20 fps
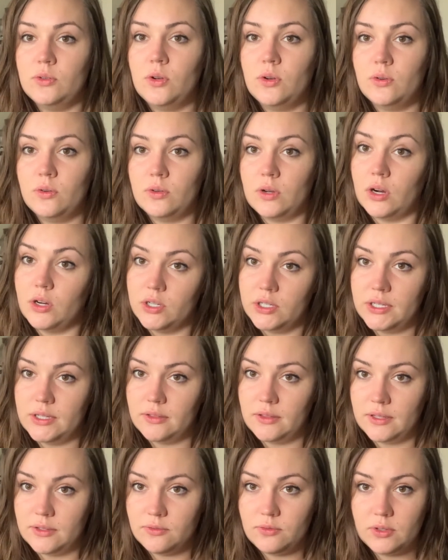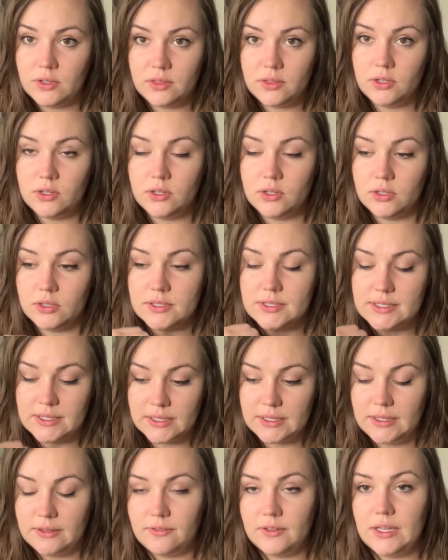already live with your
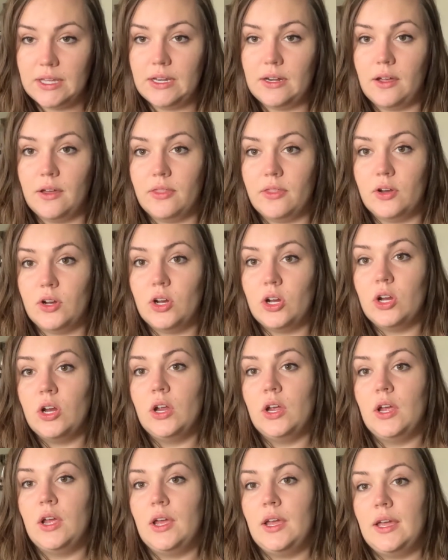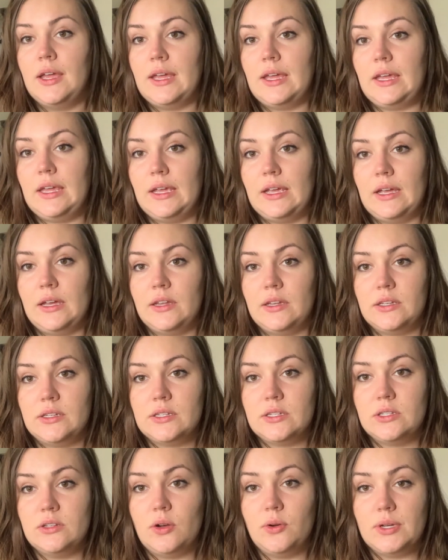significant other and
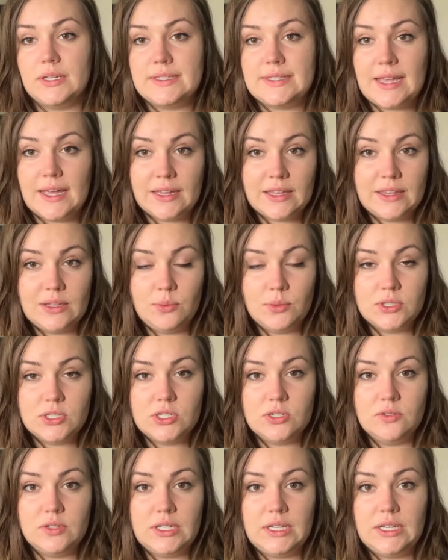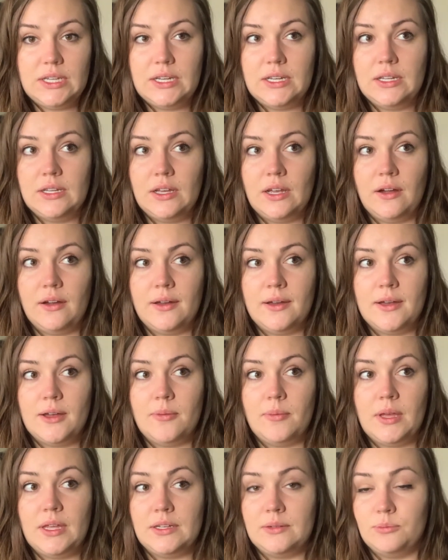know exactly what you need,
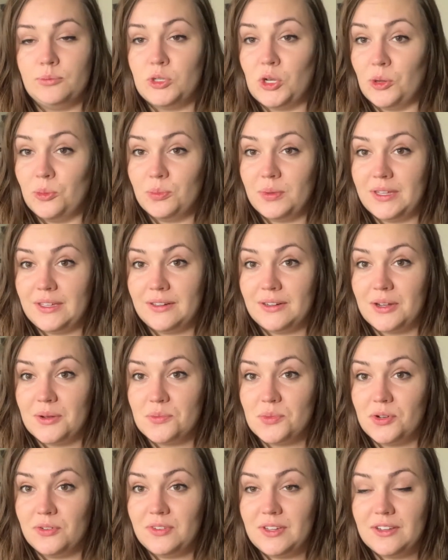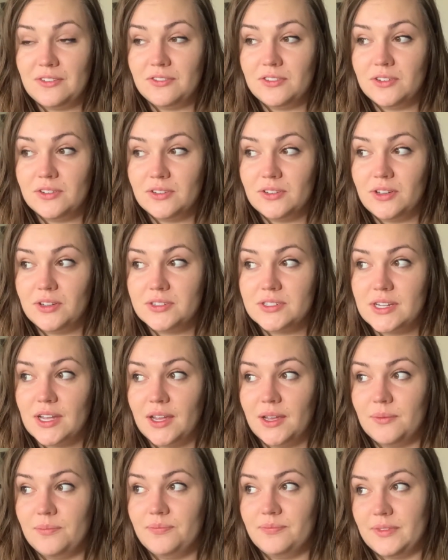and don't plan on moving for a long
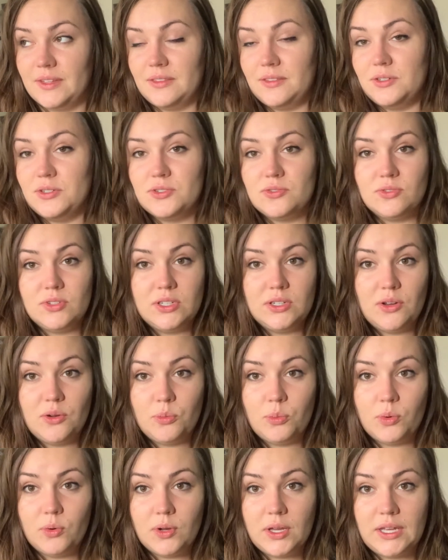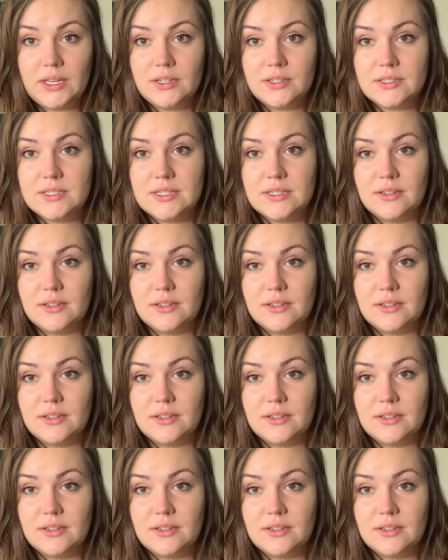time, then there's really no point.